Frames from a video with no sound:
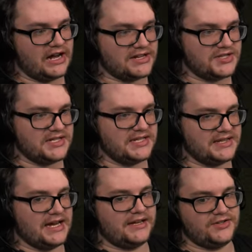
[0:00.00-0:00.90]
I actually did
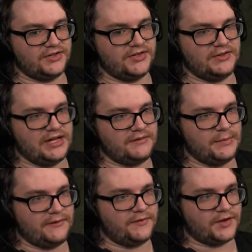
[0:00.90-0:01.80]
that during like
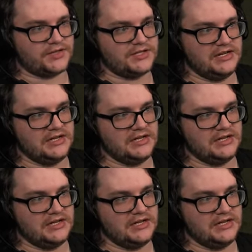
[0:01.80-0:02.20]
my first.